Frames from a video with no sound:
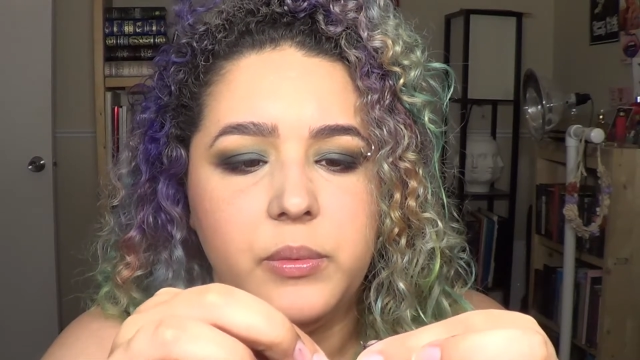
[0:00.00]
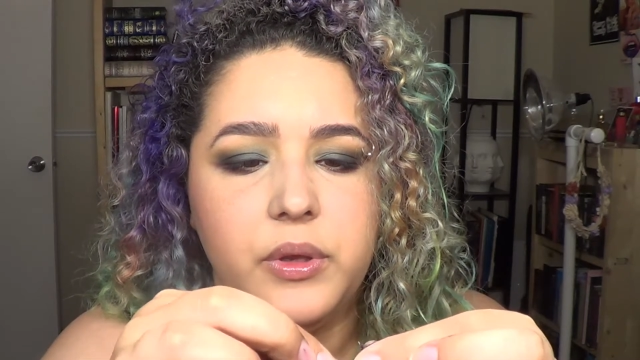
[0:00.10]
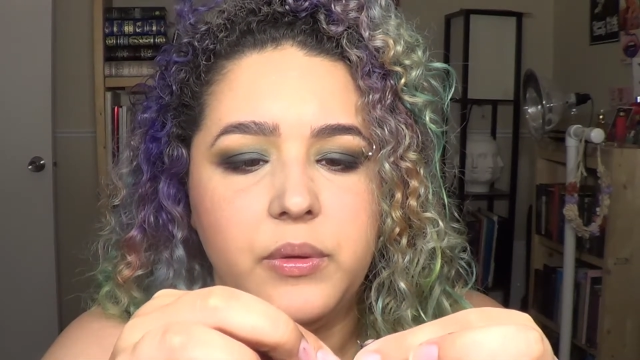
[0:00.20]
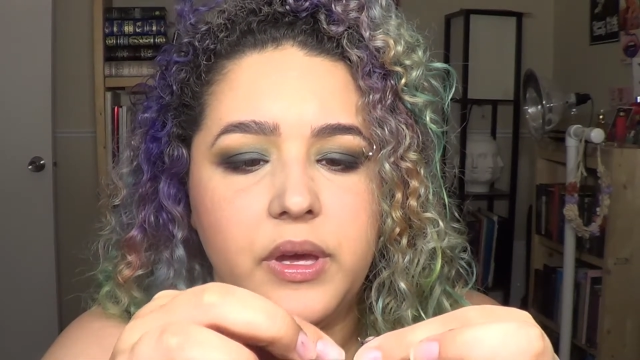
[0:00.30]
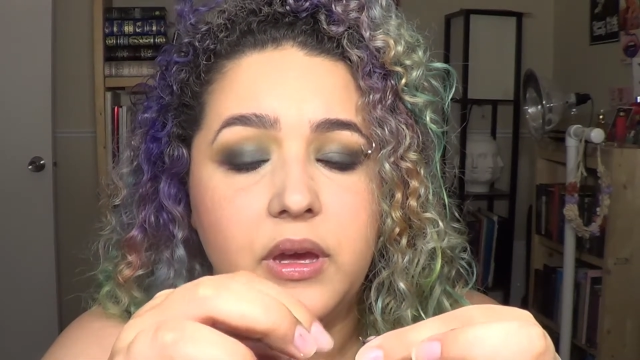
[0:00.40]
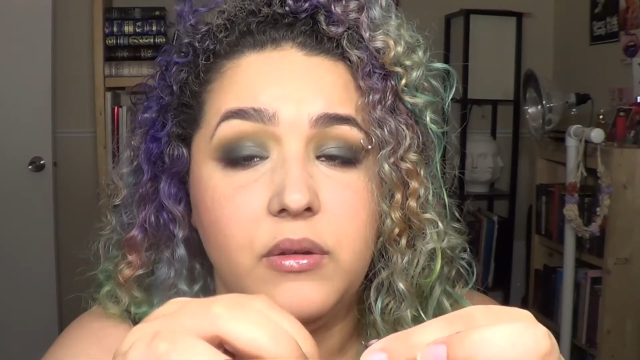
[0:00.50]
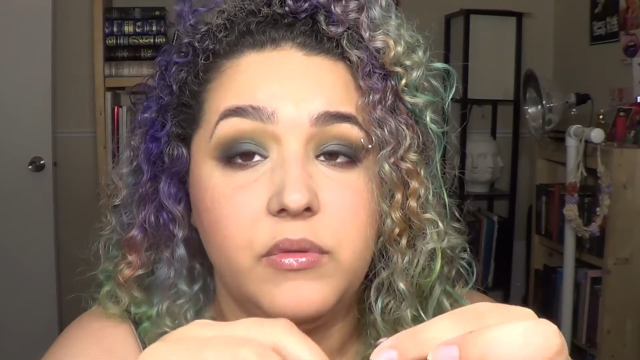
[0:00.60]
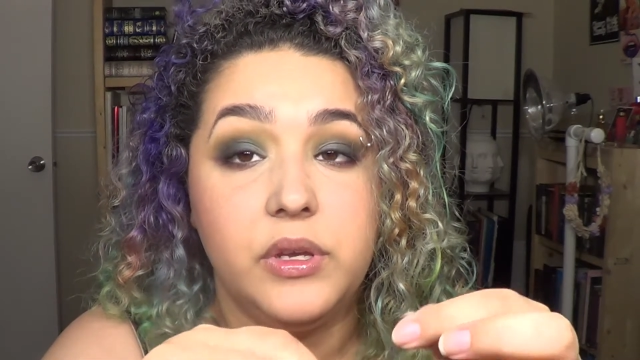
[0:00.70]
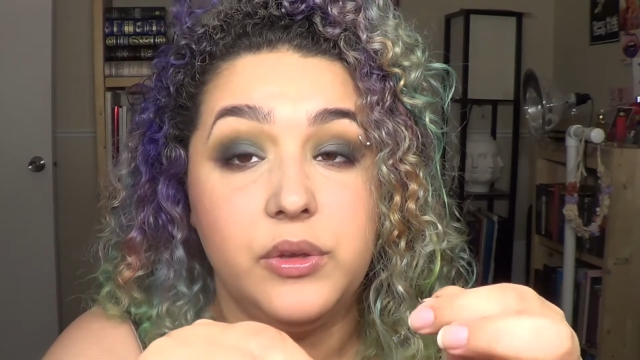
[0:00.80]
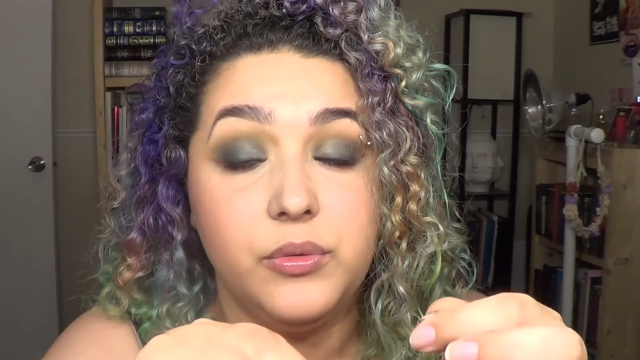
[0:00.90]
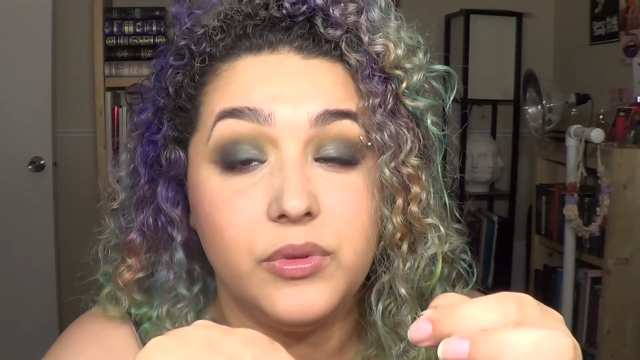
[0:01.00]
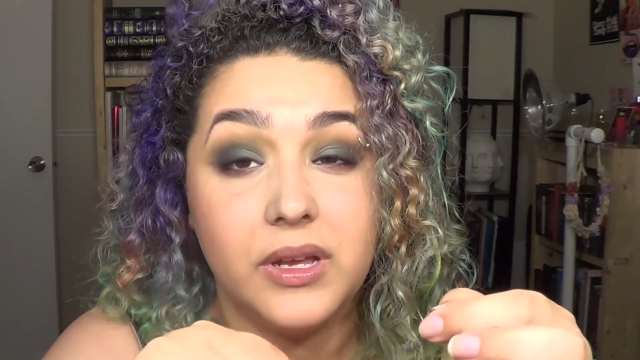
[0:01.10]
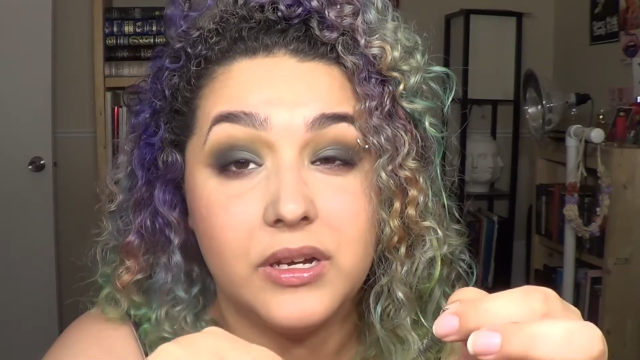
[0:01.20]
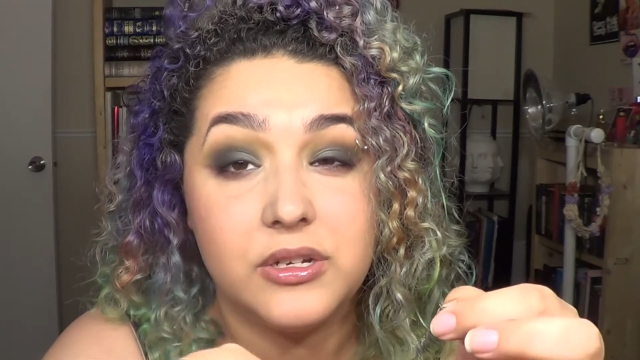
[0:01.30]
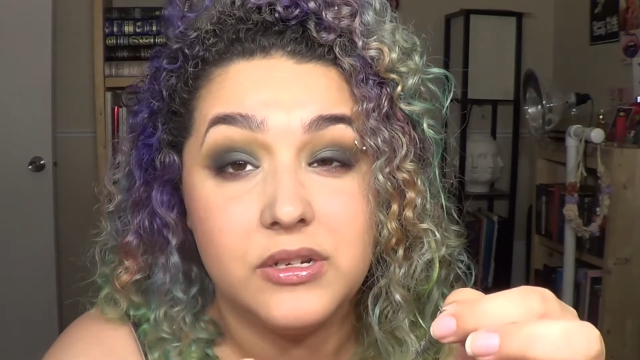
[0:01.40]
but you can reuse
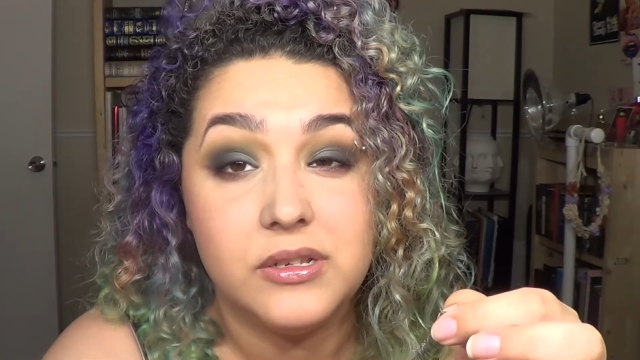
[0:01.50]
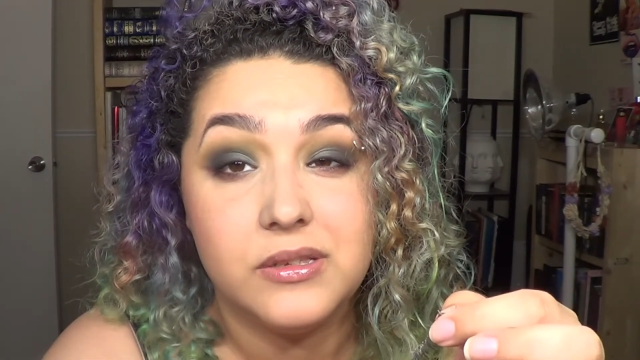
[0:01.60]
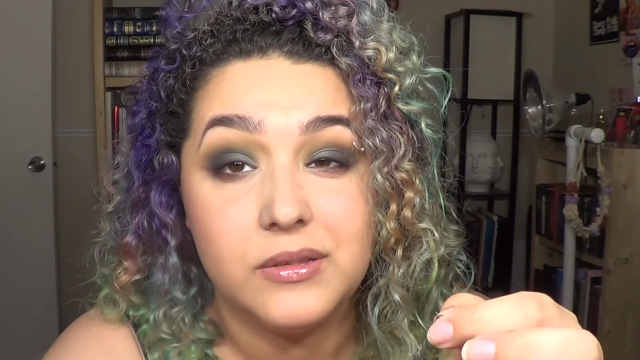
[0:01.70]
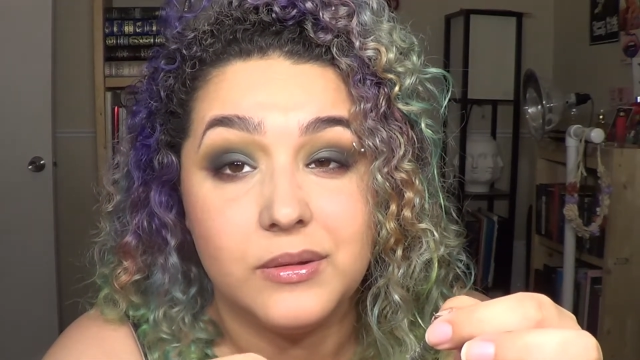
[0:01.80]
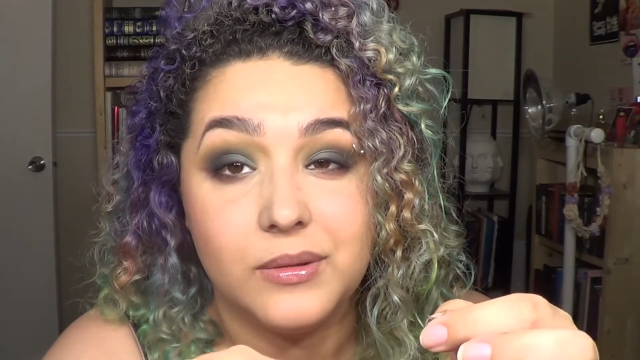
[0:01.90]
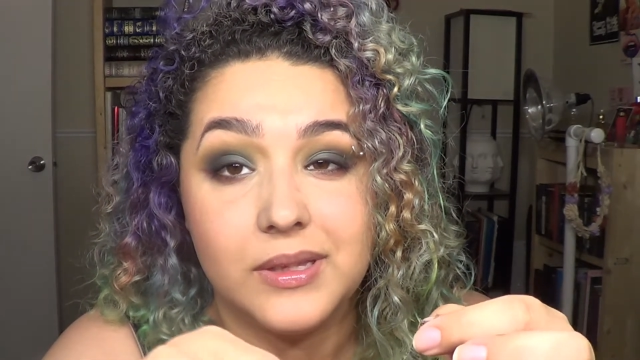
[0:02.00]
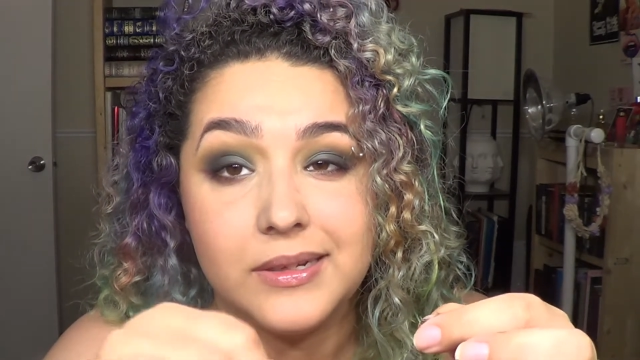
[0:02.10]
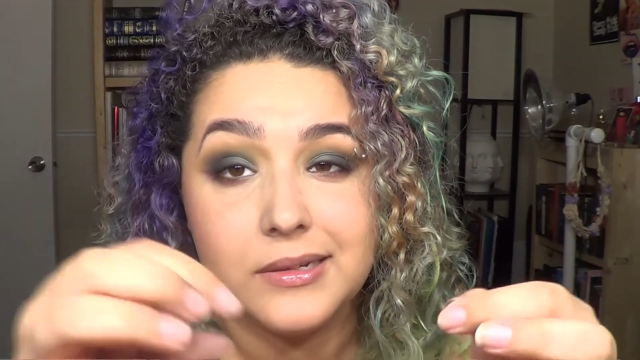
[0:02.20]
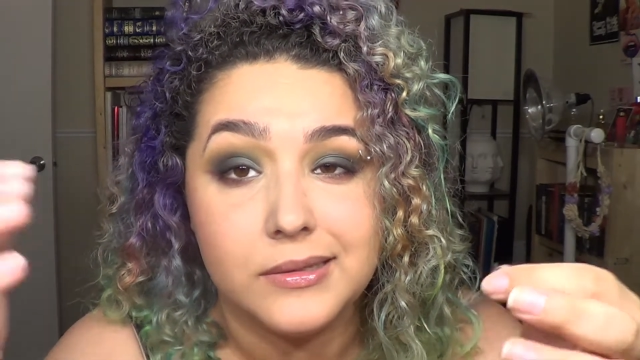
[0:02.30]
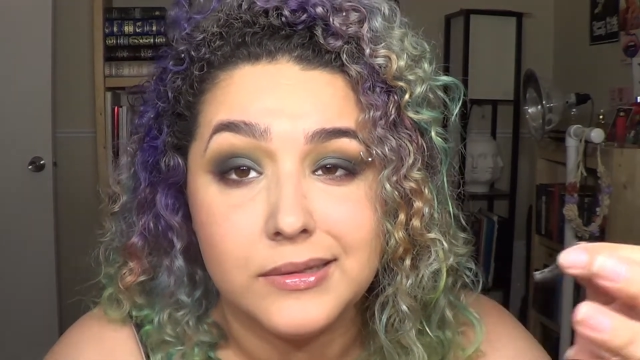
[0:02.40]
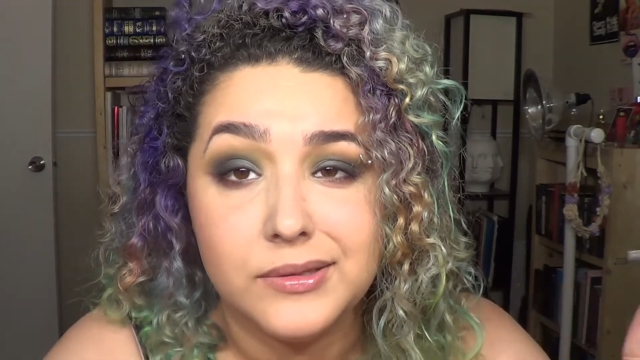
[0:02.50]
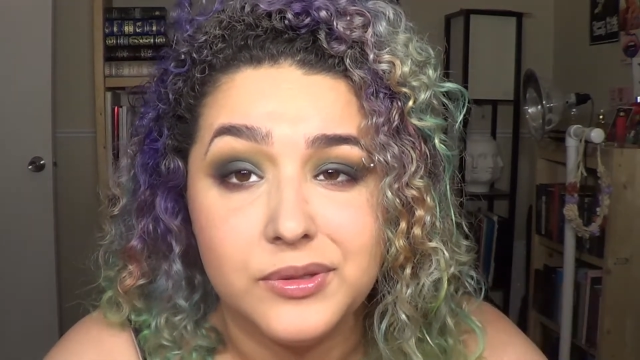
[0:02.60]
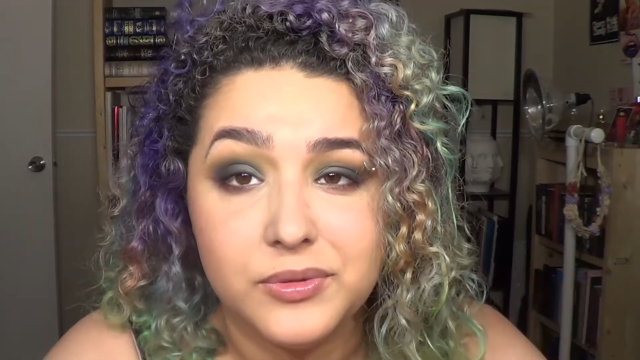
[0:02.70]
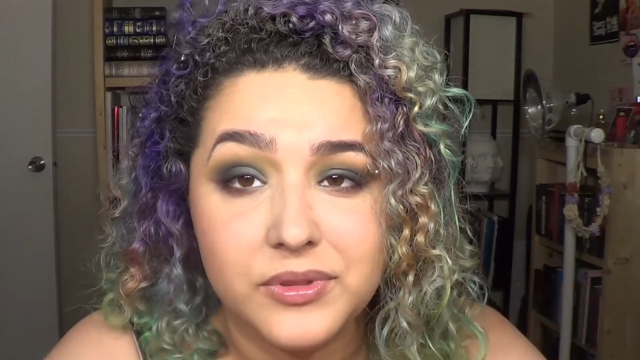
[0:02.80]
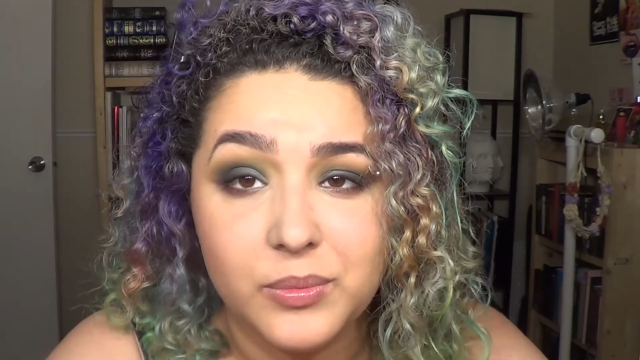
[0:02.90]
lashes, so don't think just because you
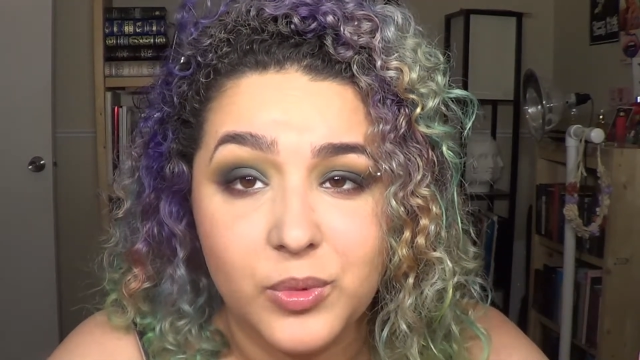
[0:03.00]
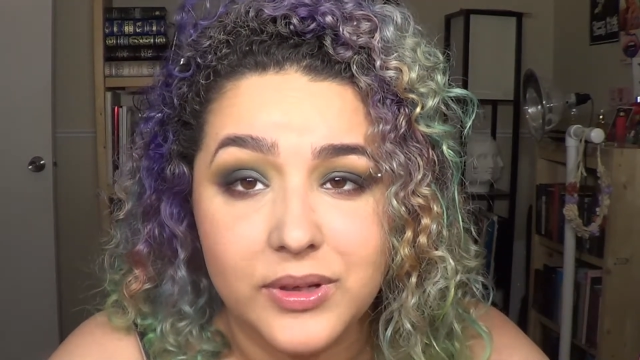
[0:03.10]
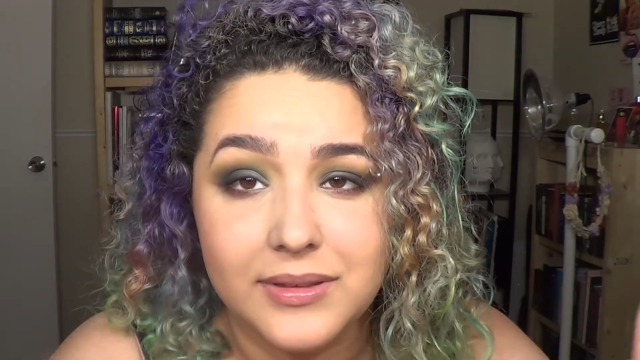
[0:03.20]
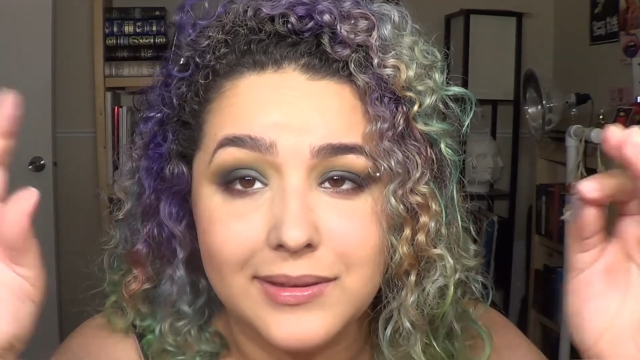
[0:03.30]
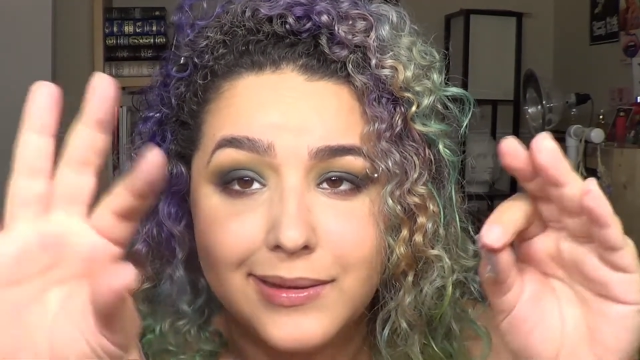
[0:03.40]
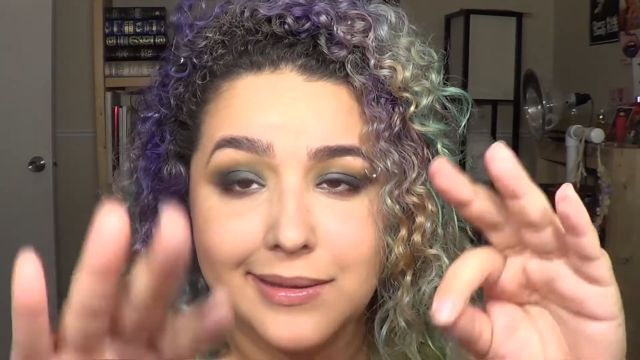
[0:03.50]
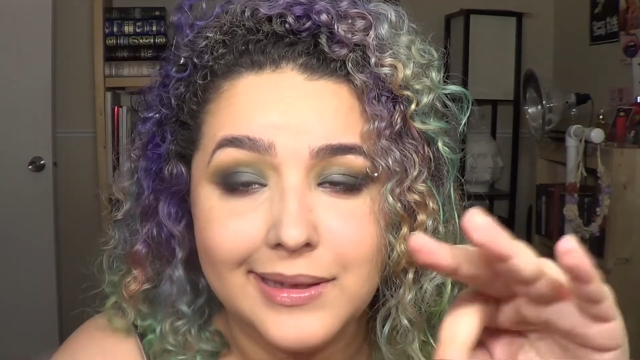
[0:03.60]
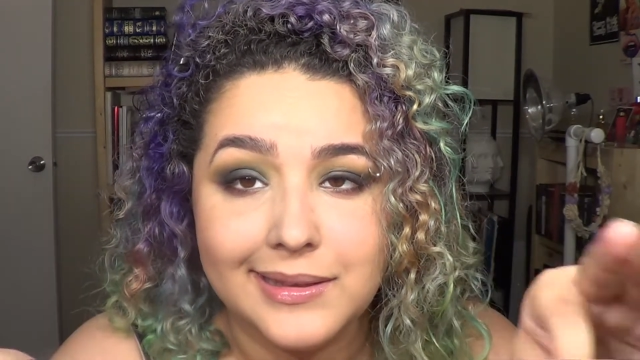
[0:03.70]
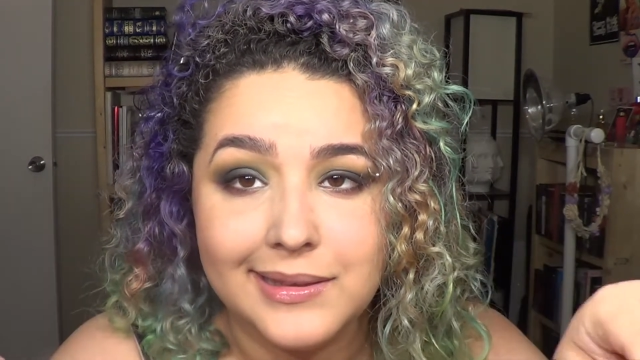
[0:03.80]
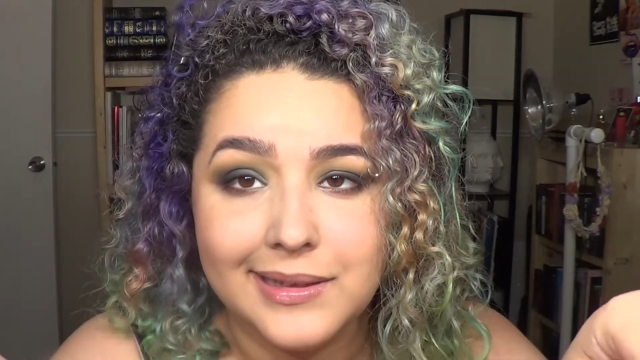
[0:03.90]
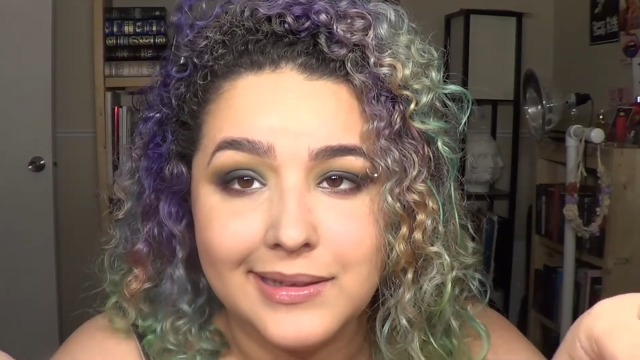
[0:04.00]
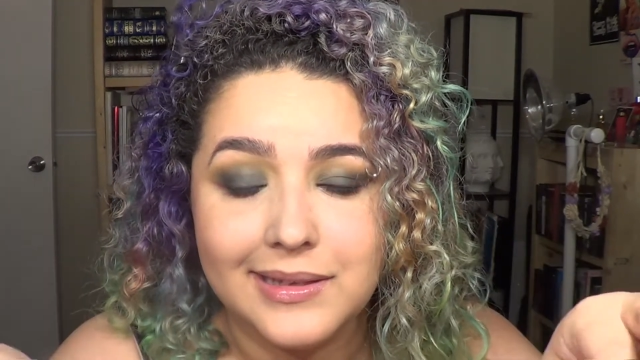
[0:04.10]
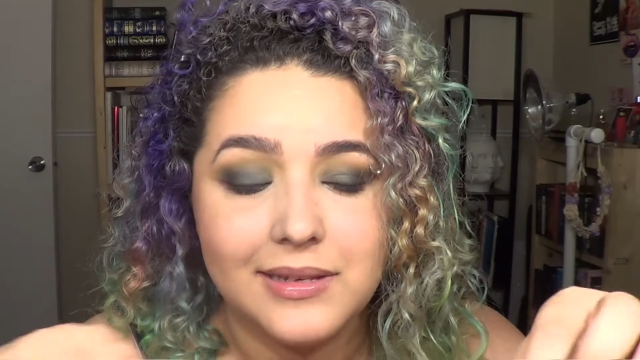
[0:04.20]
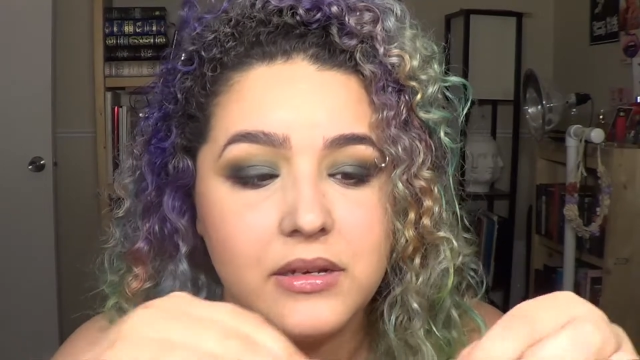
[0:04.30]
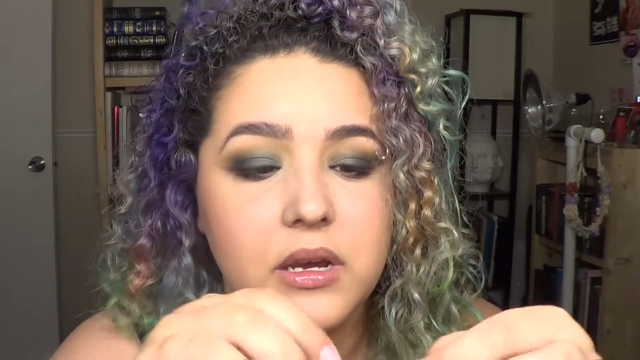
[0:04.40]
used them once that's
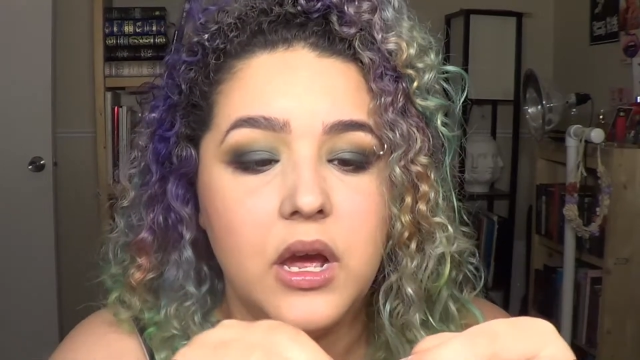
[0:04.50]
it.